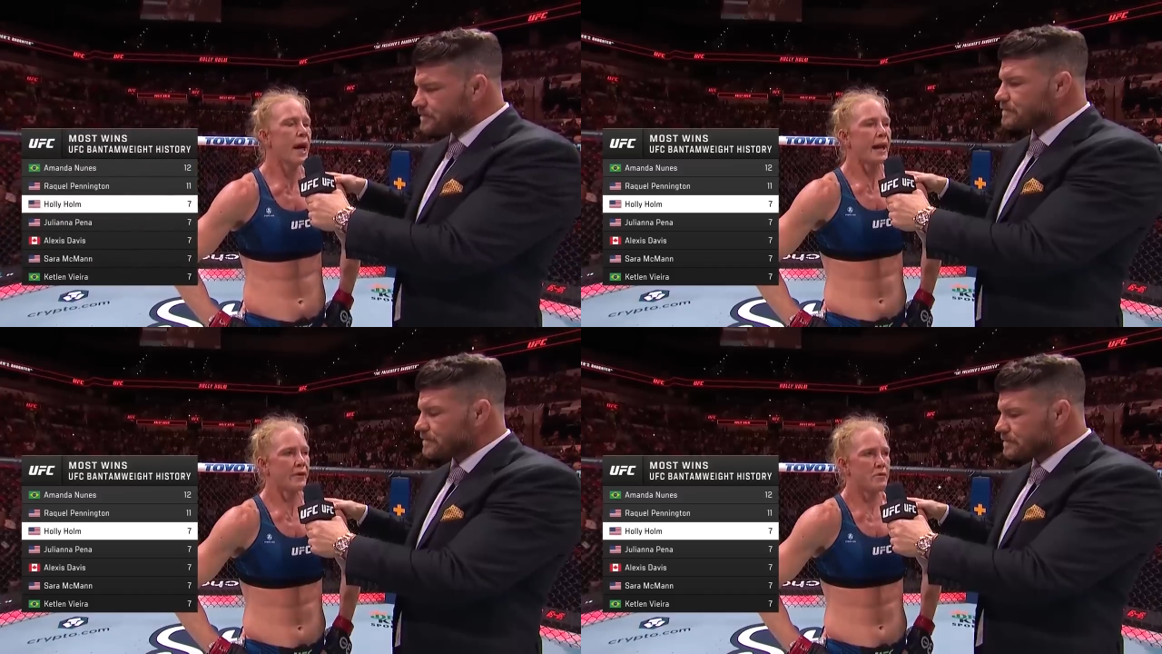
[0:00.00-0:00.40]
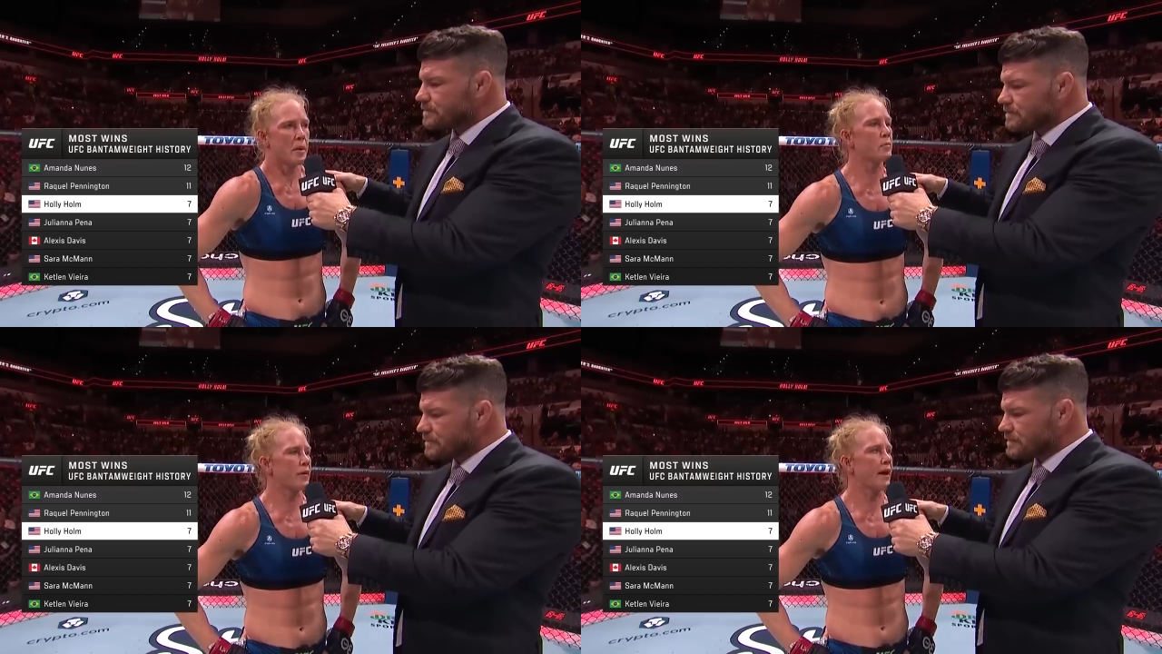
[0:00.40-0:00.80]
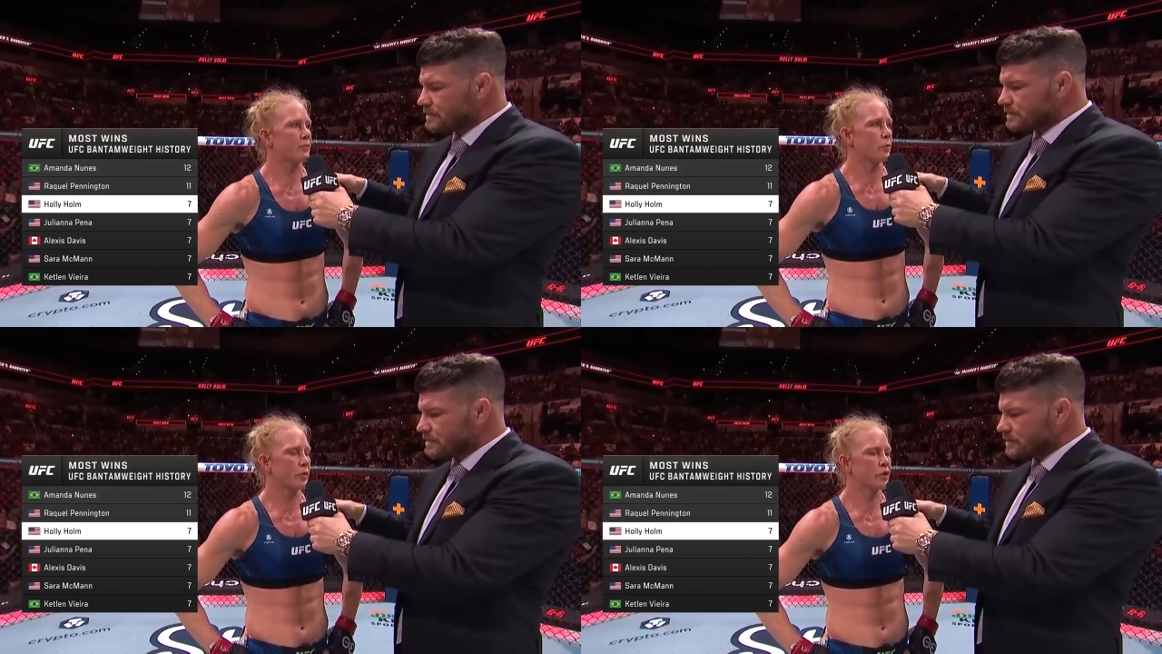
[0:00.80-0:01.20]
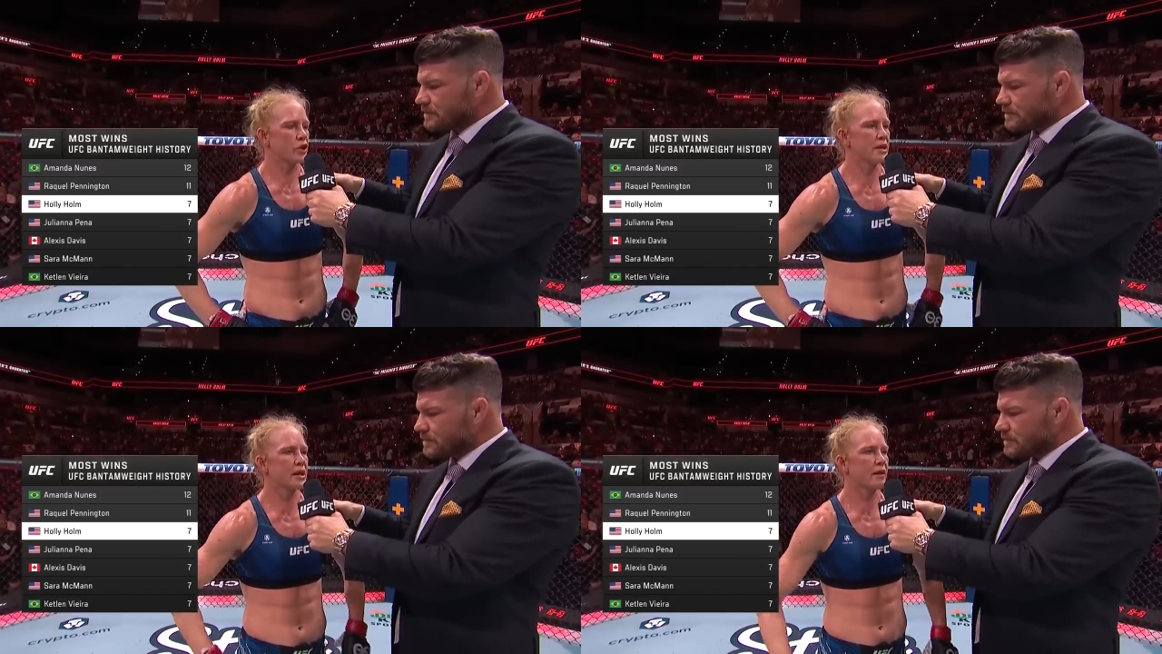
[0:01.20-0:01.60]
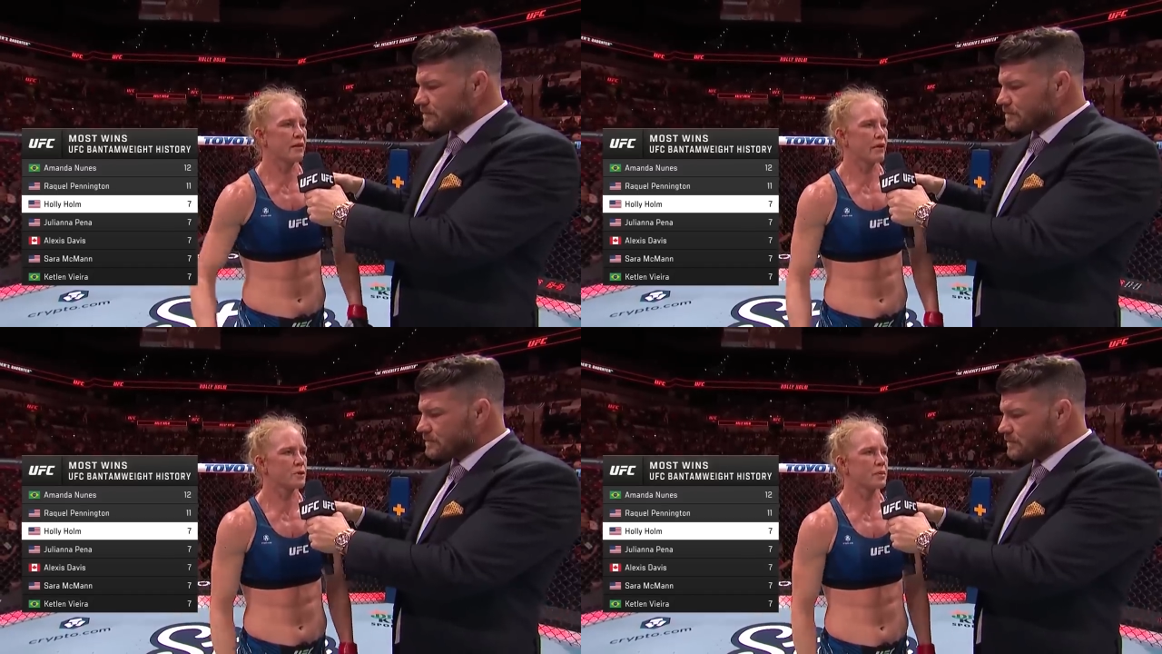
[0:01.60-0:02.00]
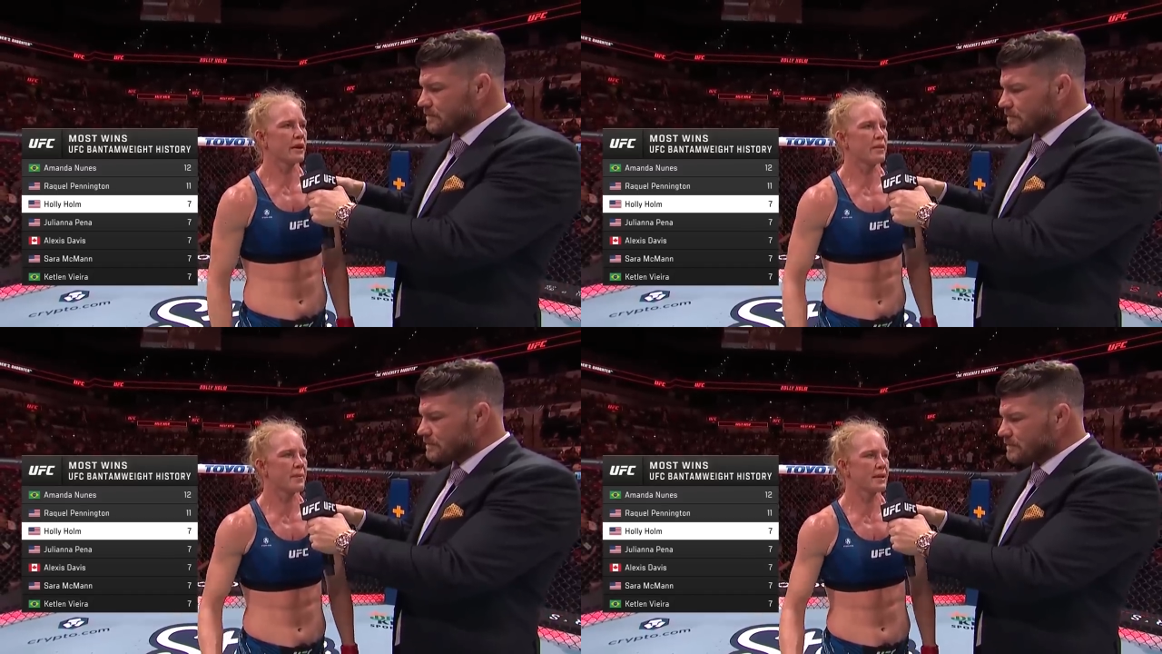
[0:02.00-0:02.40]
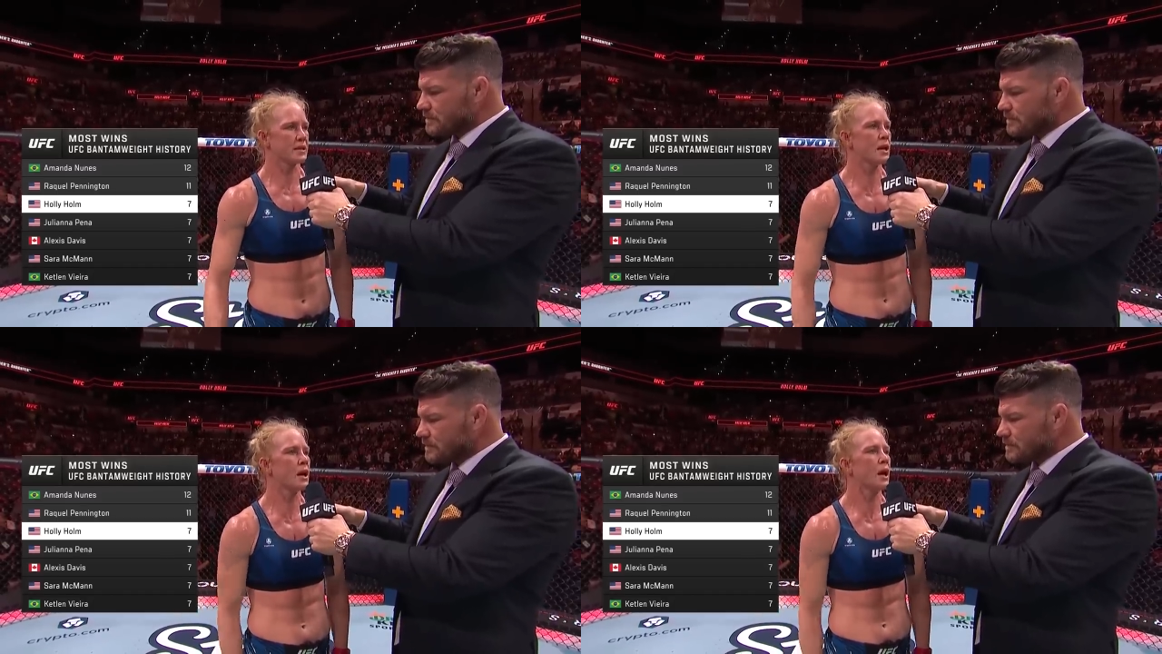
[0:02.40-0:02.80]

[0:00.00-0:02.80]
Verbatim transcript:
Speaker 1: And I remember that from when we trained together. That was probably the best